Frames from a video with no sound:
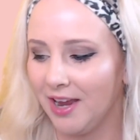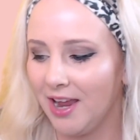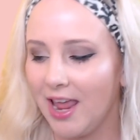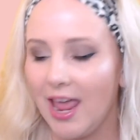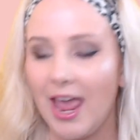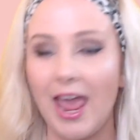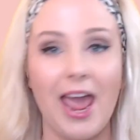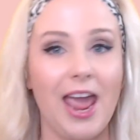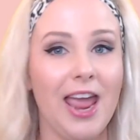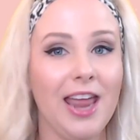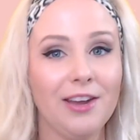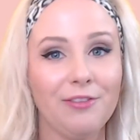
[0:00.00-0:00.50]

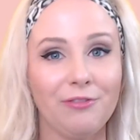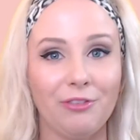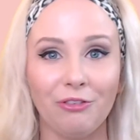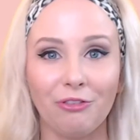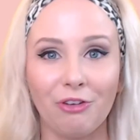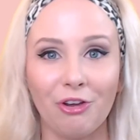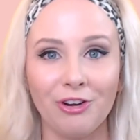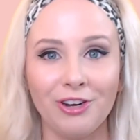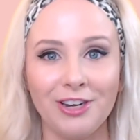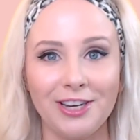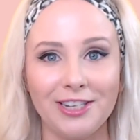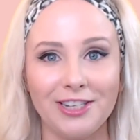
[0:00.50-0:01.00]
And if you've
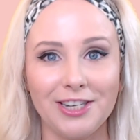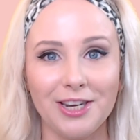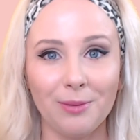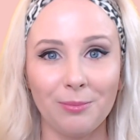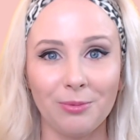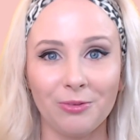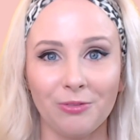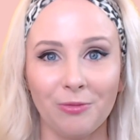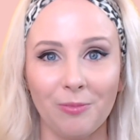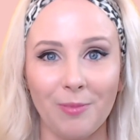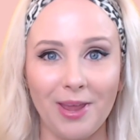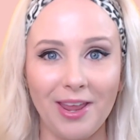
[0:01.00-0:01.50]
got any
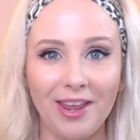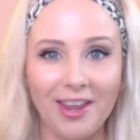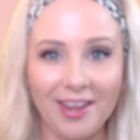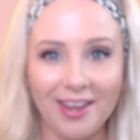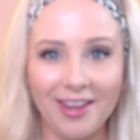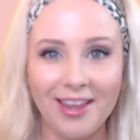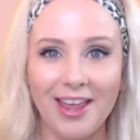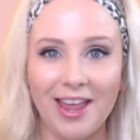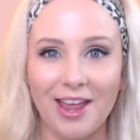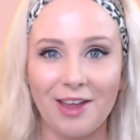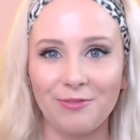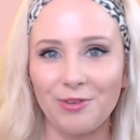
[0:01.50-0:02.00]
tips for me,
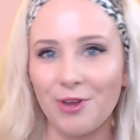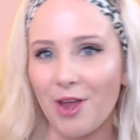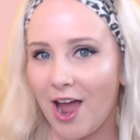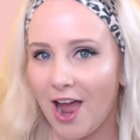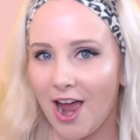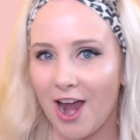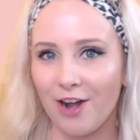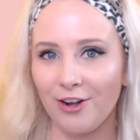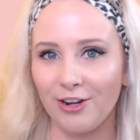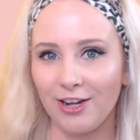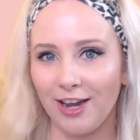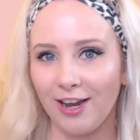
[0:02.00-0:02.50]
if you
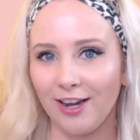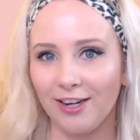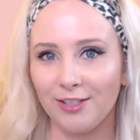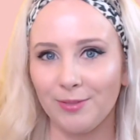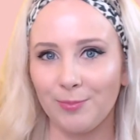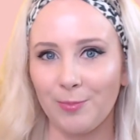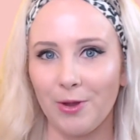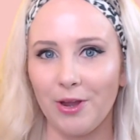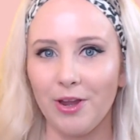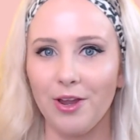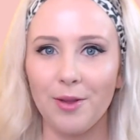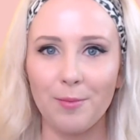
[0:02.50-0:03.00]
are an
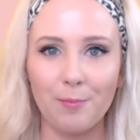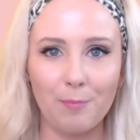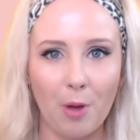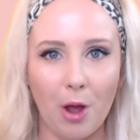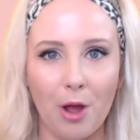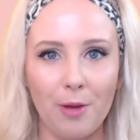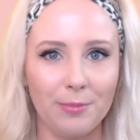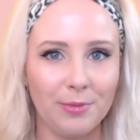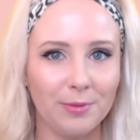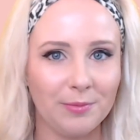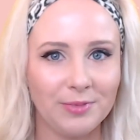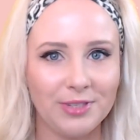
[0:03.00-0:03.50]
expert,
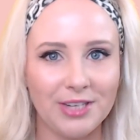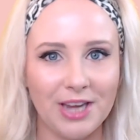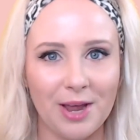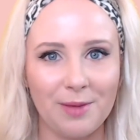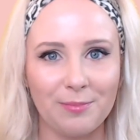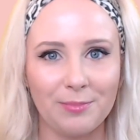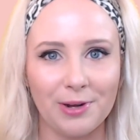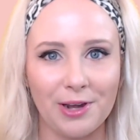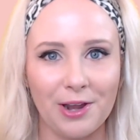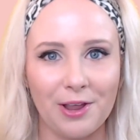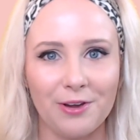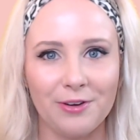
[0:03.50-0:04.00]
pop them down
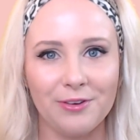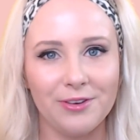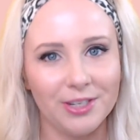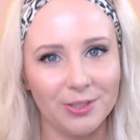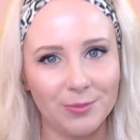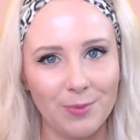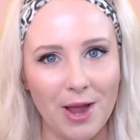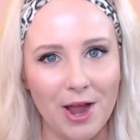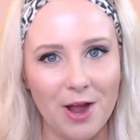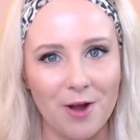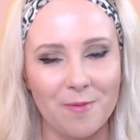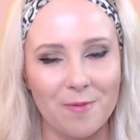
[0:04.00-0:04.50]
below as well.